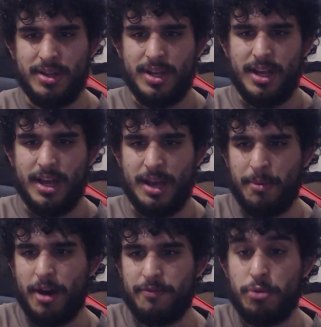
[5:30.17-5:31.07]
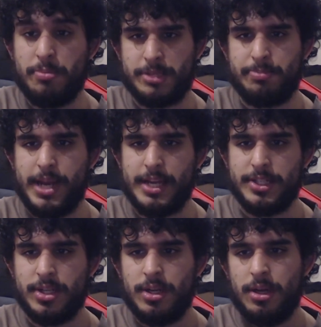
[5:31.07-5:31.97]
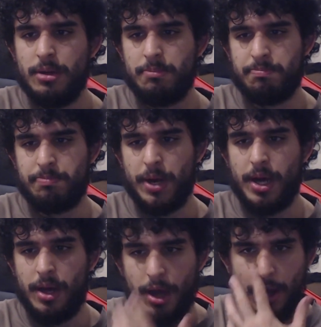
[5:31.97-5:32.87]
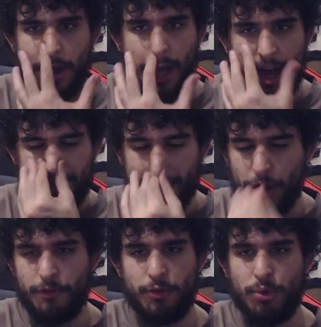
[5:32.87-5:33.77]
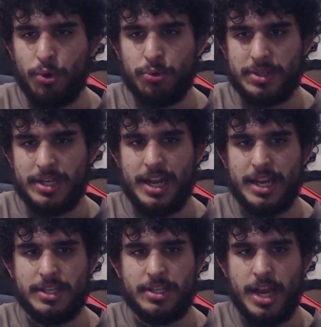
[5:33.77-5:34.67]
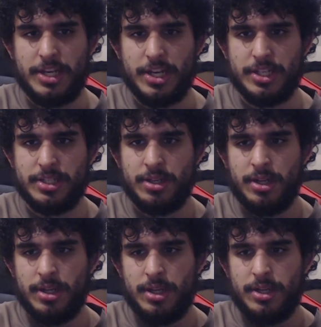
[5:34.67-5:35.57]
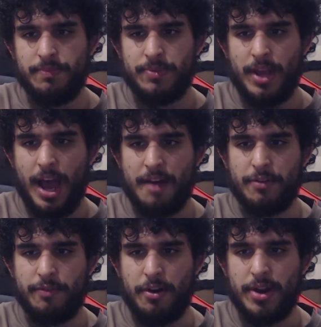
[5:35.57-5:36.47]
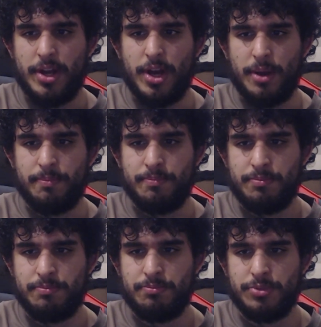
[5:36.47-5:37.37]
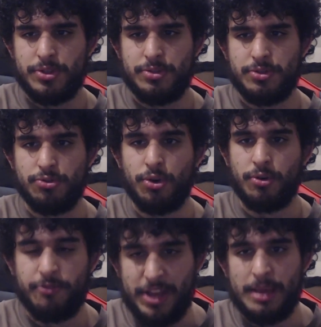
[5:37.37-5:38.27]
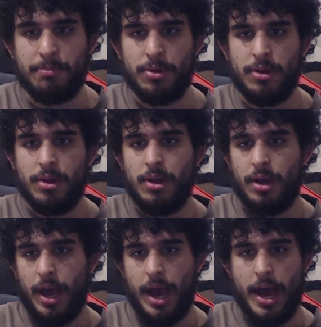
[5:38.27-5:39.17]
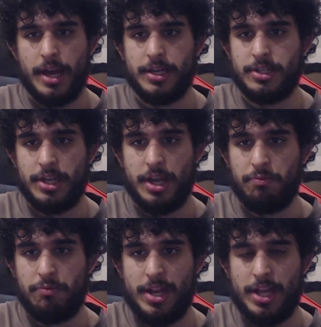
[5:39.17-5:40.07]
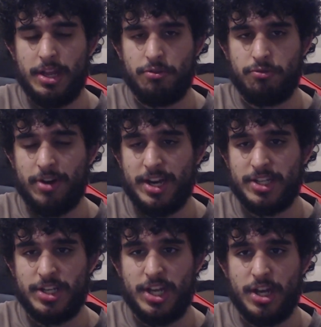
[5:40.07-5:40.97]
in my view, misplaced. But I think overall it does have a very strong theme, and it really creates the